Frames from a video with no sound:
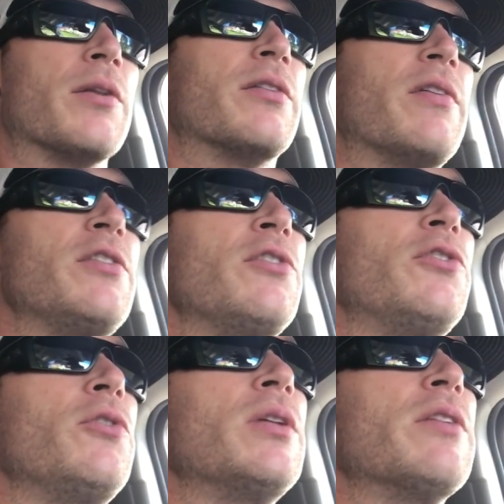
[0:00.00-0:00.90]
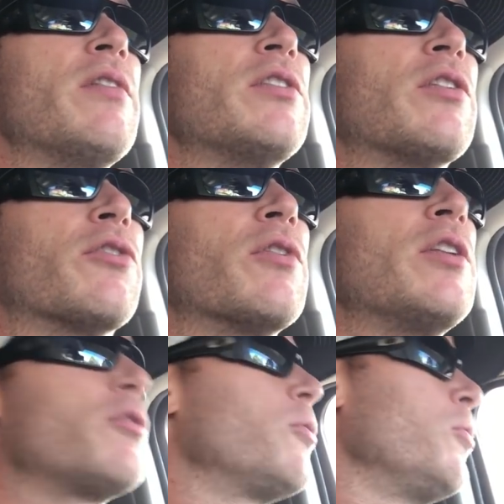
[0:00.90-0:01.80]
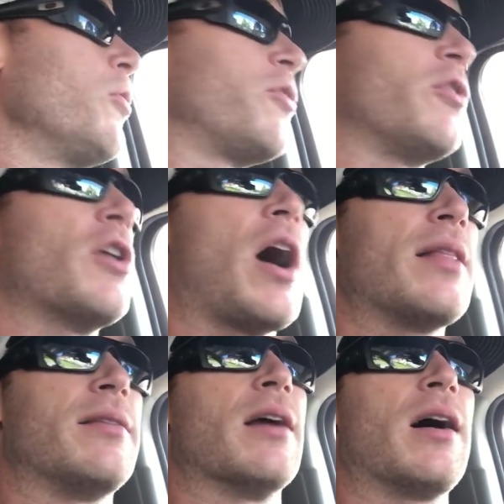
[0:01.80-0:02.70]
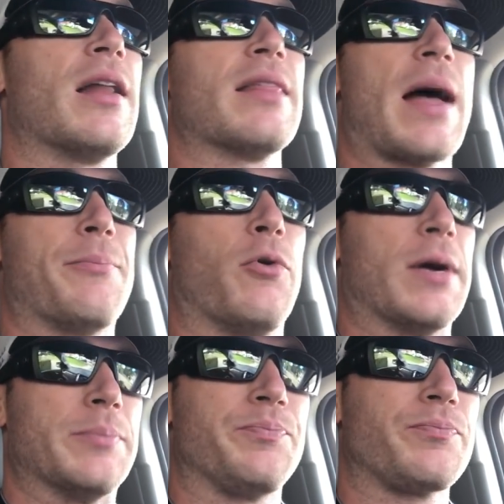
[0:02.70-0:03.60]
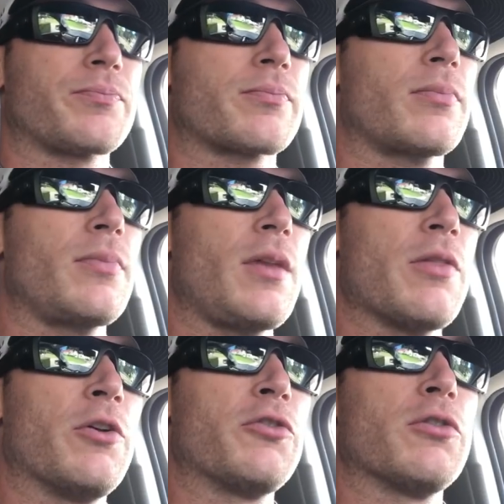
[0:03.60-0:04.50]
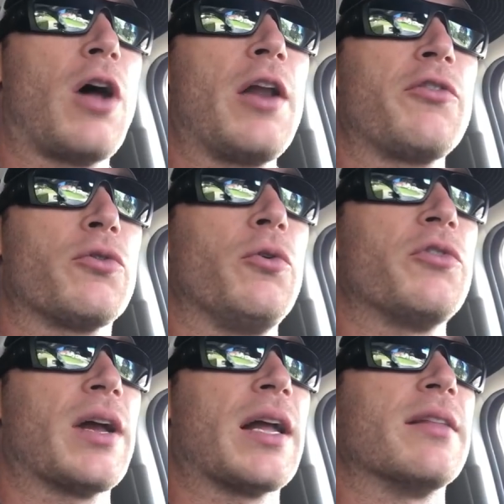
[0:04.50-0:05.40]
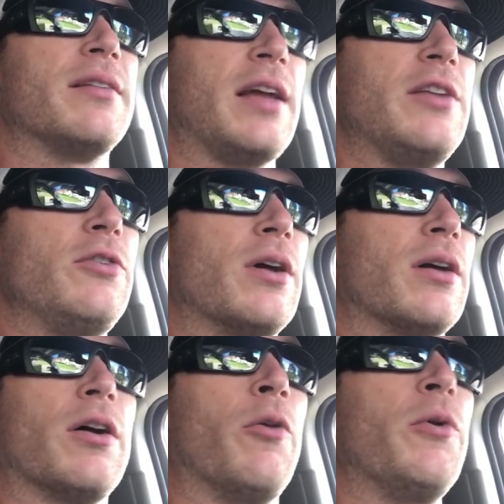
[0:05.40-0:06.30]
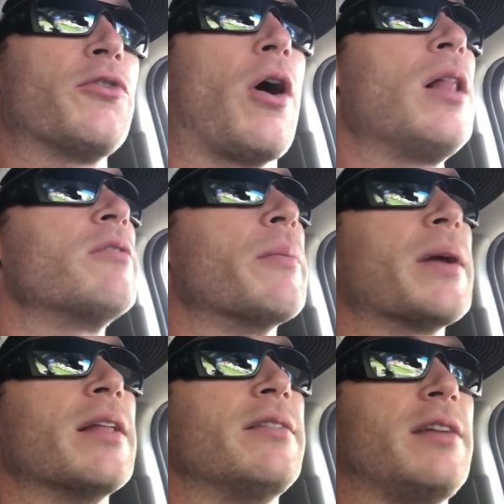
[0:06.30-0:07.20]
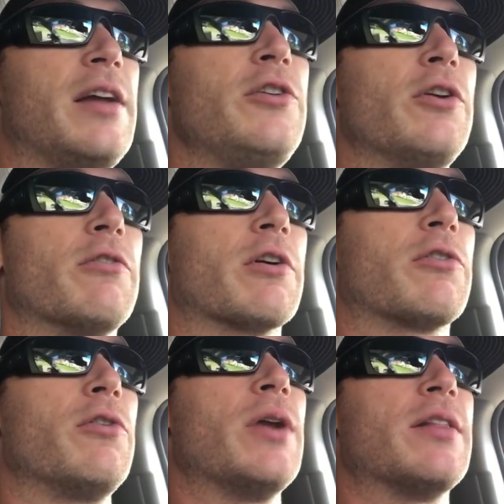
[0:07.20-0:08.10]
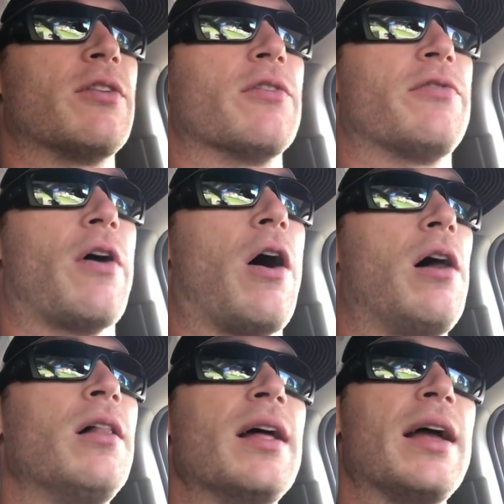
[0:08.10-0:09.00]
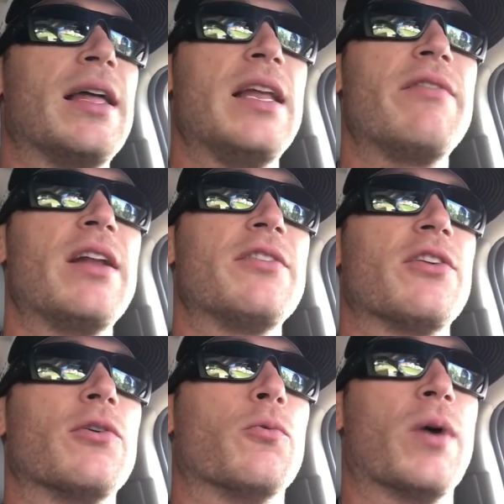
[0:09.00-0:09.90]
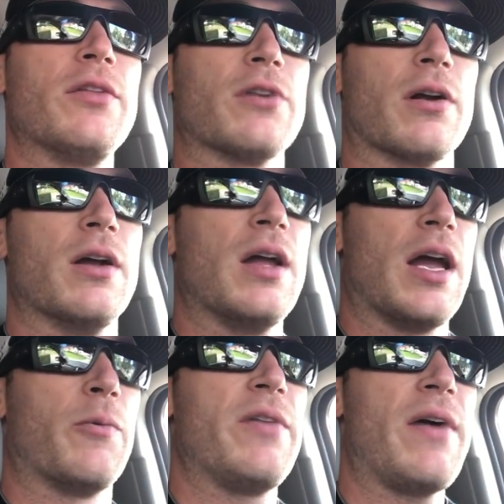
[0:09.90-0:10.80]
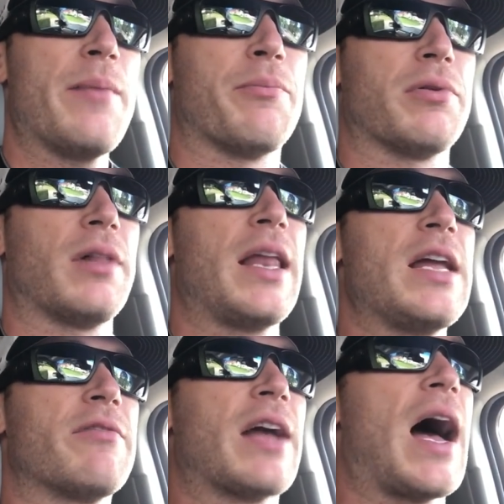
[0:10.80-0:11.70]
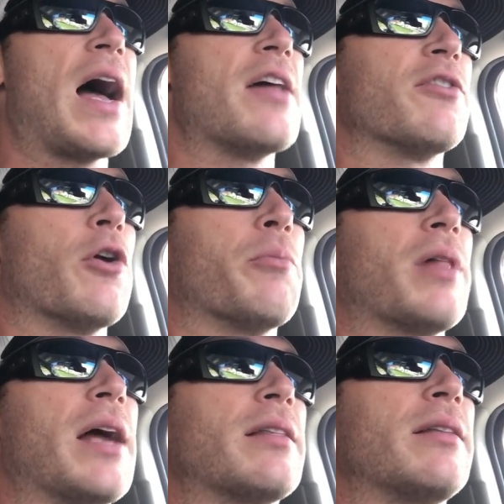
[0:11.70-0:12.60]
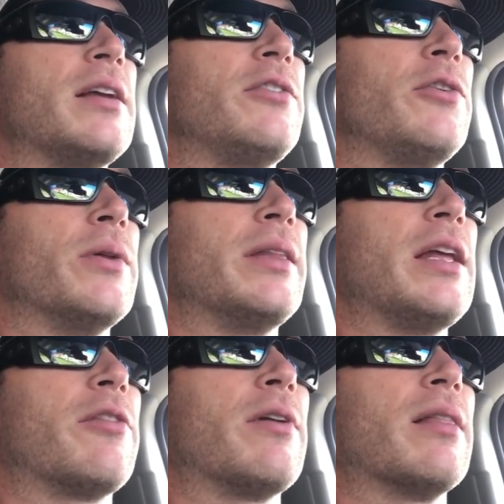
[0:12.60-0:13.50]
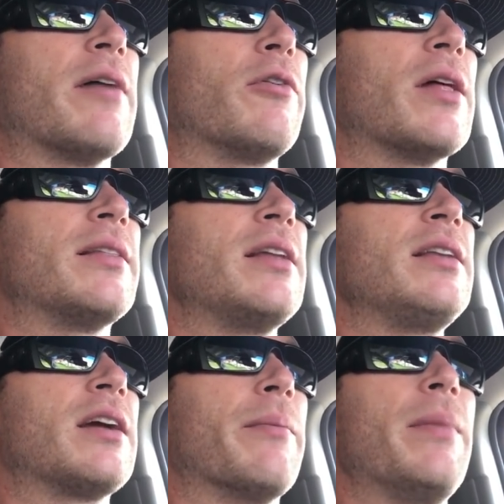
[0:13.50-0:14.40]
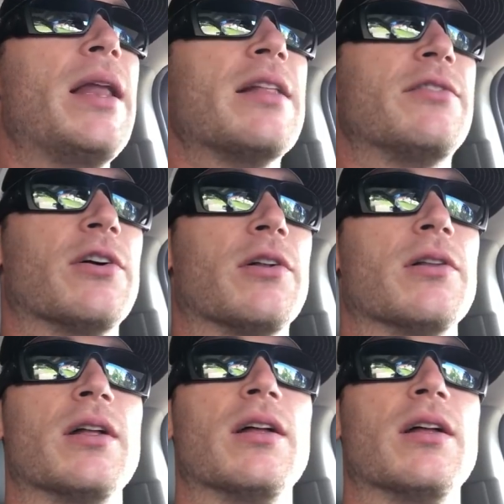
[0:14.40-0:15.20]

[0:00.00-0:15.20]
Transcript: Division 2 and Division 3 schools are not done at that point. There's a lot of schools that continue to, almost all of them continue to recruit into the fall and even into the winter. And we've had plenty of guys go play at the D2 and D3 level that didn't commit until